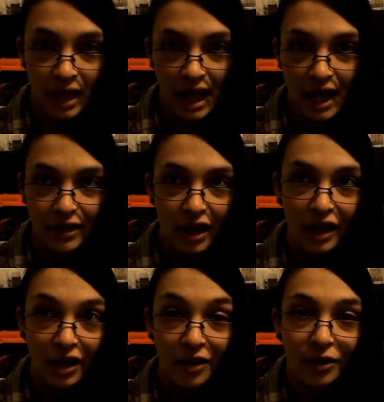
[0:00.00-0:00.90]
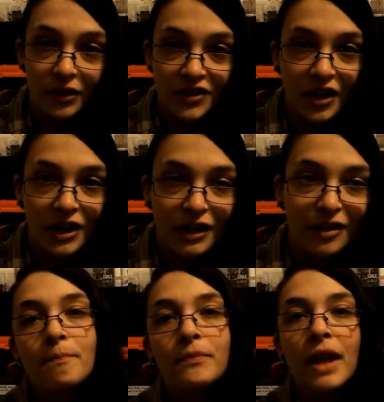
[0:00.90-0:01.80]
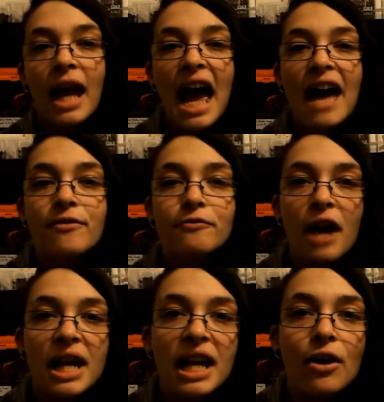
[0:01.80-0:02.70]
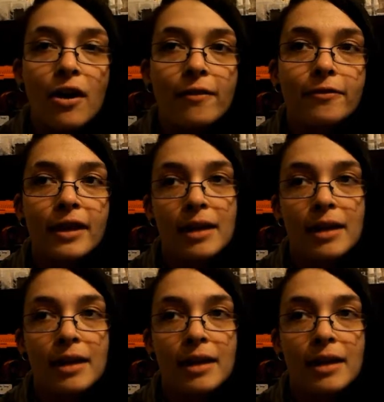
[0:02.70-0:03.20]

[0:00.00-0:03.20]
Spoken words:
And I got all excited. I had Friday off,